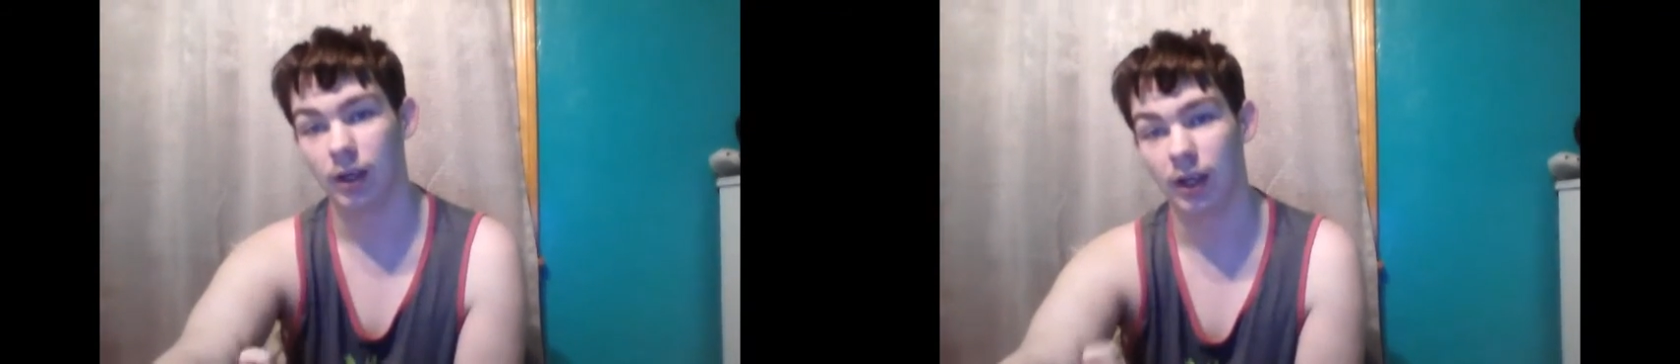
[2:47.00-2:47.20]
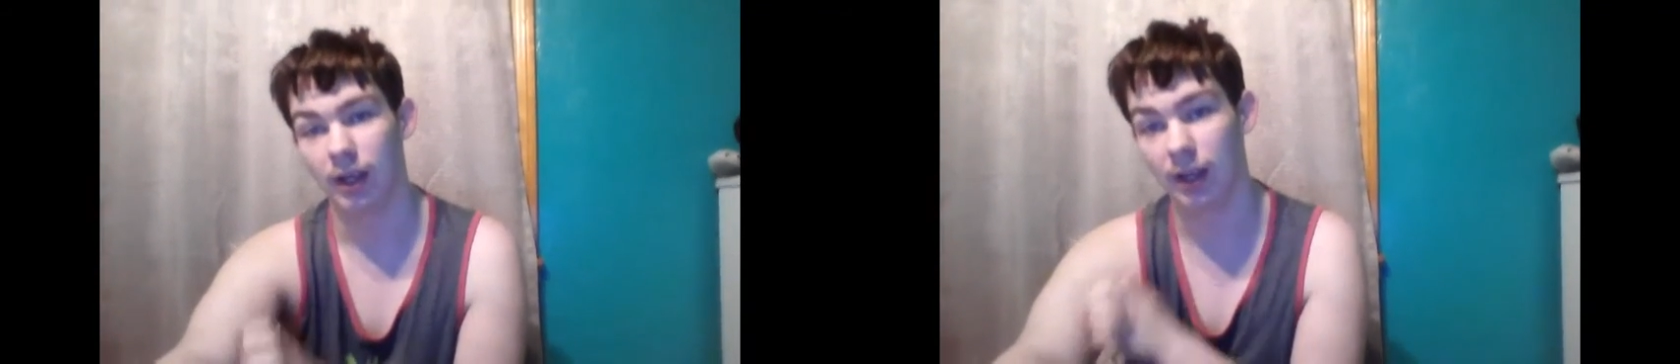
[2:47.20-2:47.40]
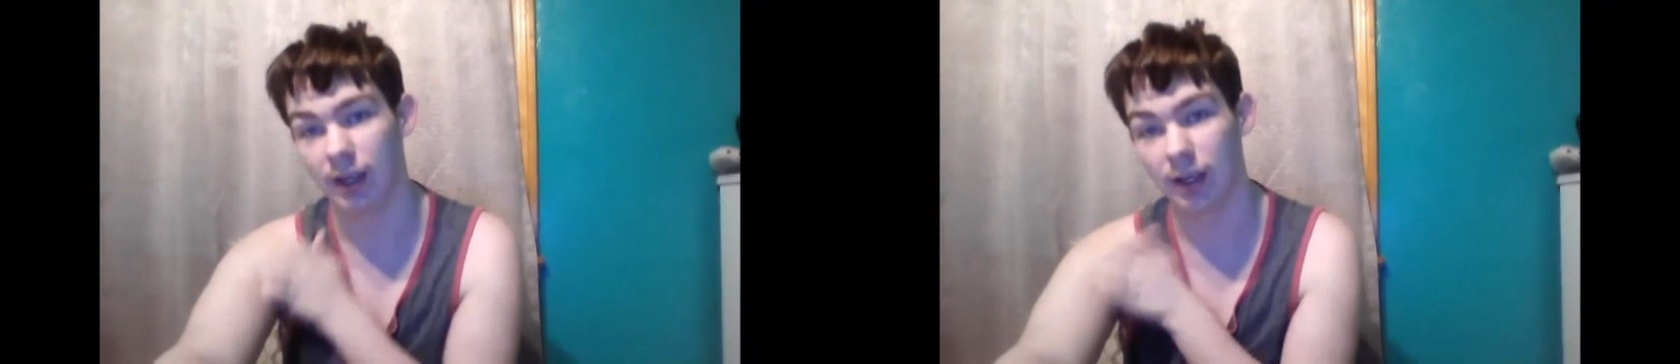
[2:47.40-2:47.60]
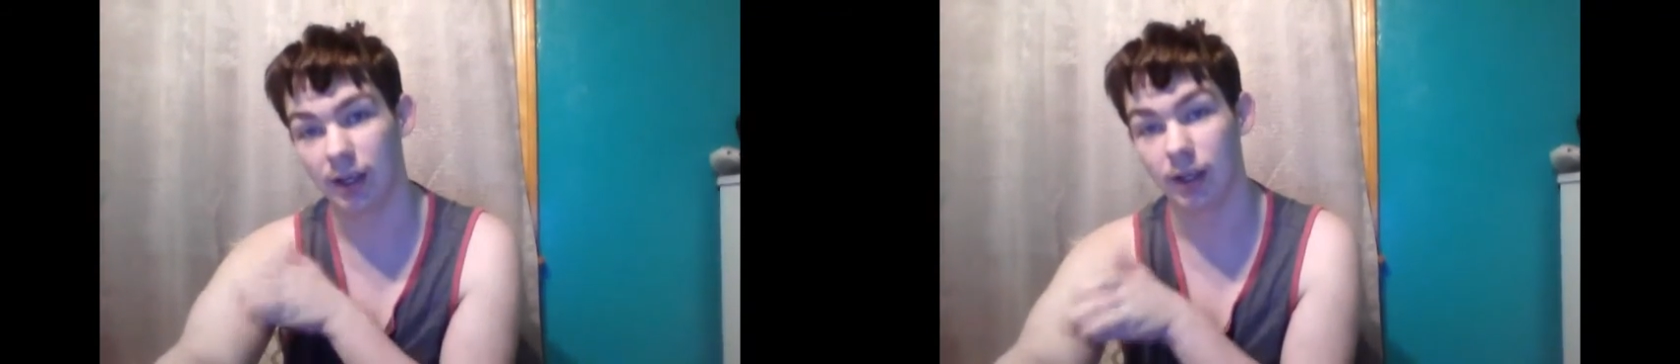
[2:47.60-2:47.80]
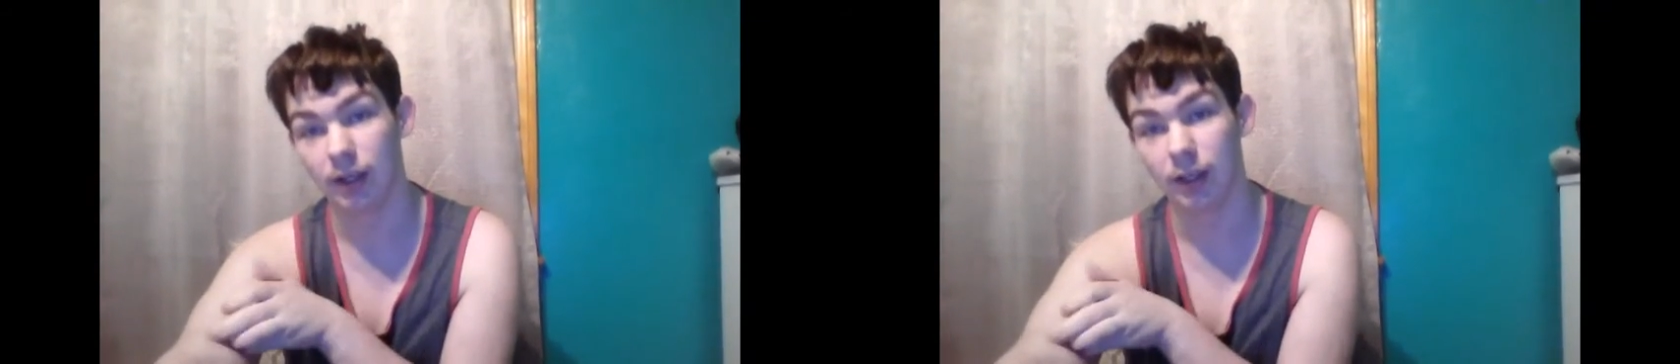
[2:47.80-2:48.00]

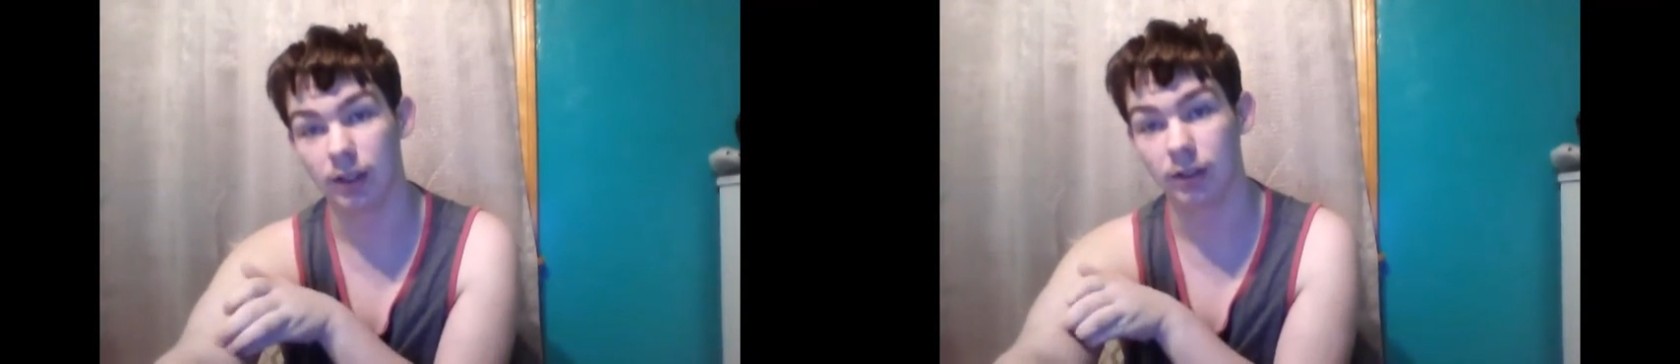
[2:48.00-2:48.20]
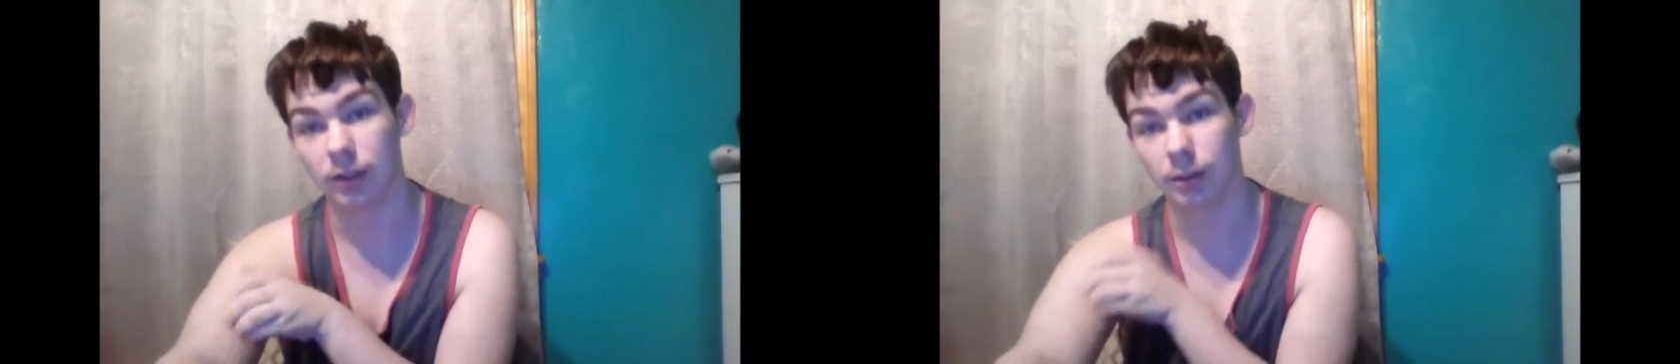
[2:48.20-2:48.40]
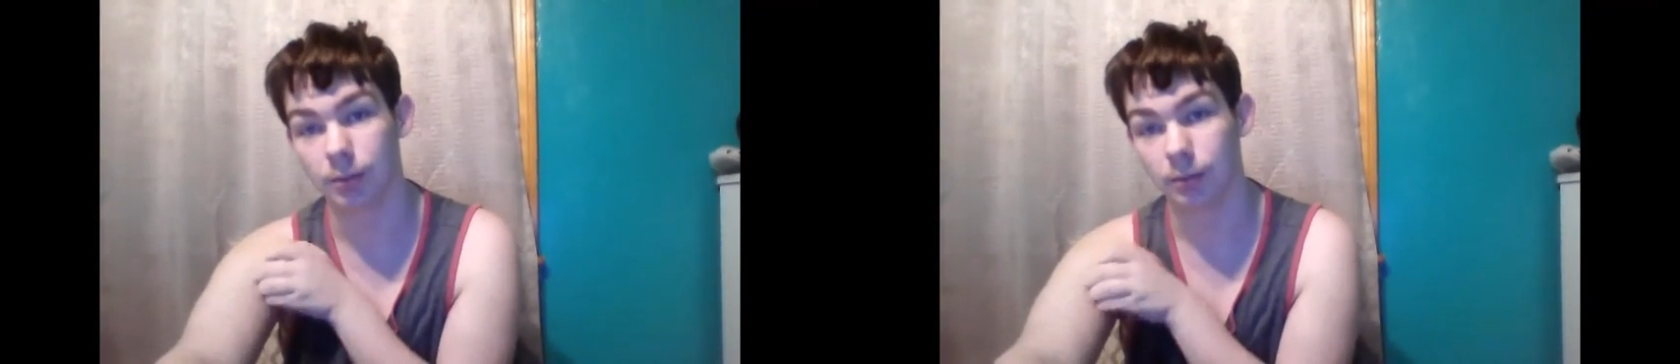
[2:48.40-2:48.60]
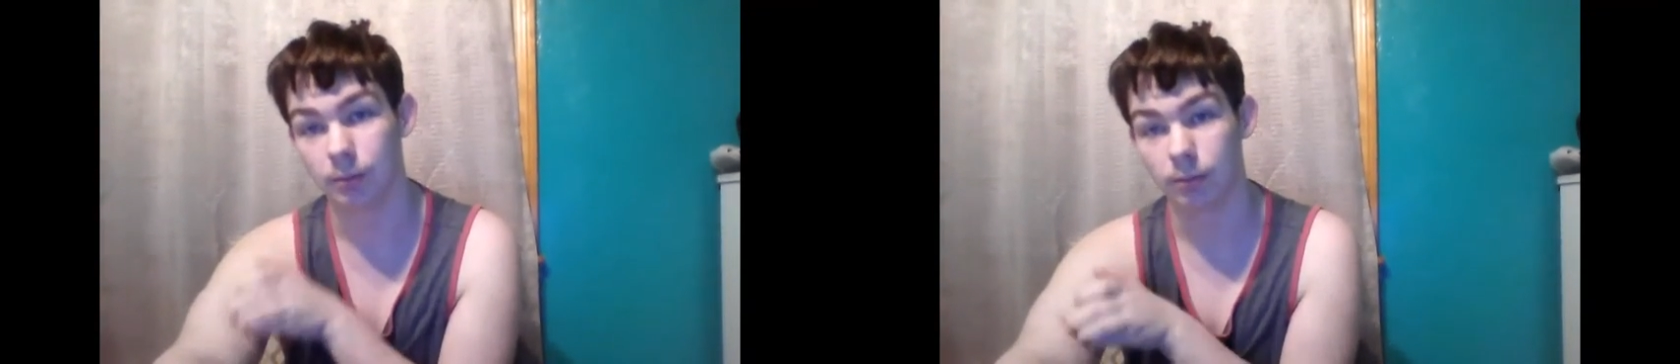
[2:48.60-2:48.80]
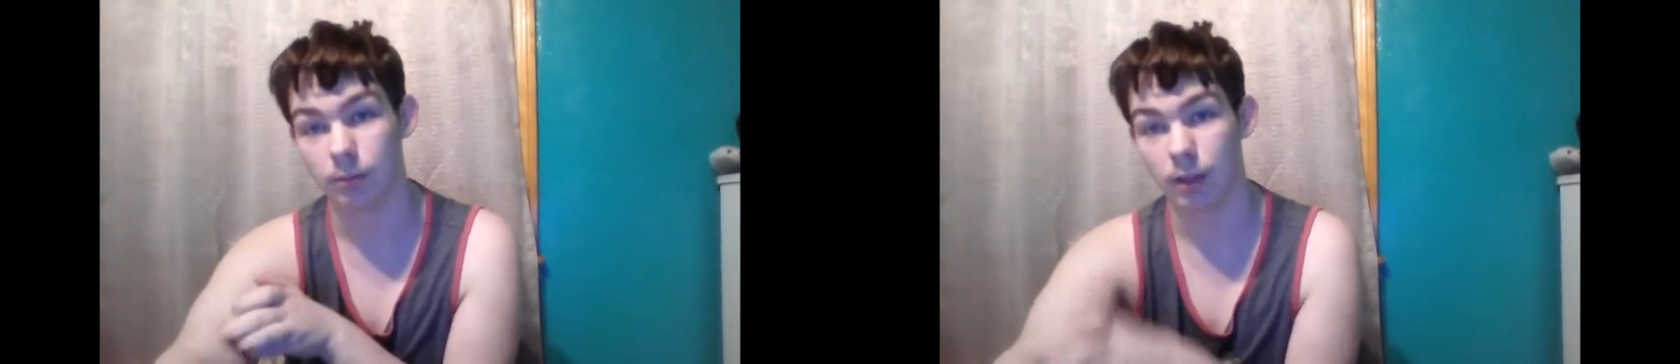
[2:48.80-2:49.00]
and
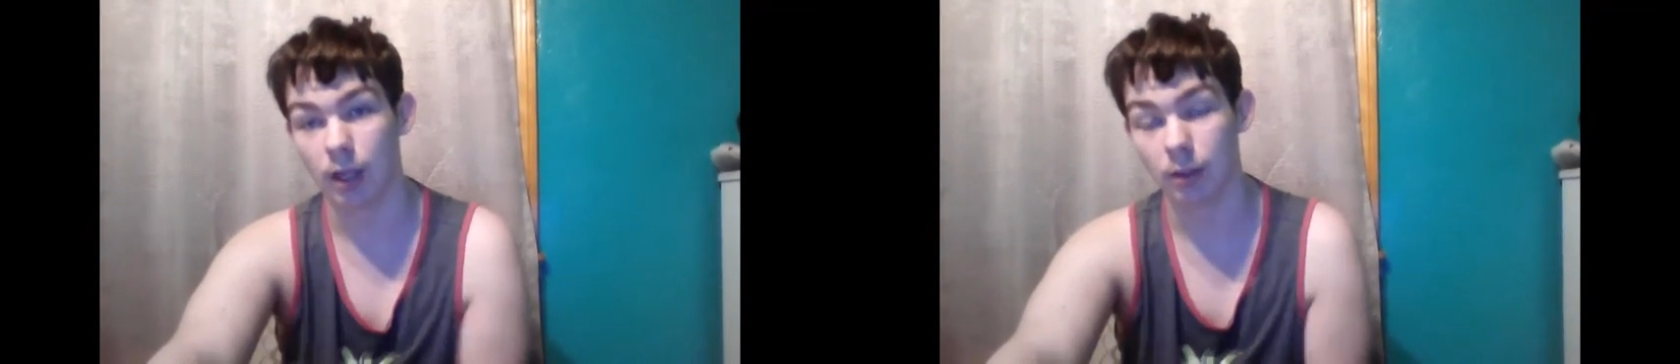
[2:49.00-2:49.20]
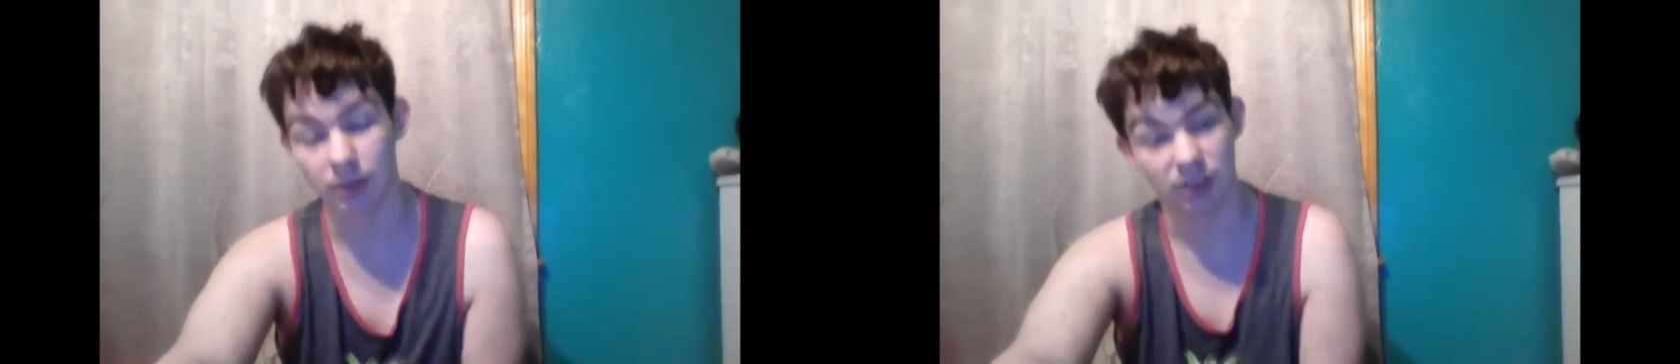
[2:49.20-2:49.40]
I will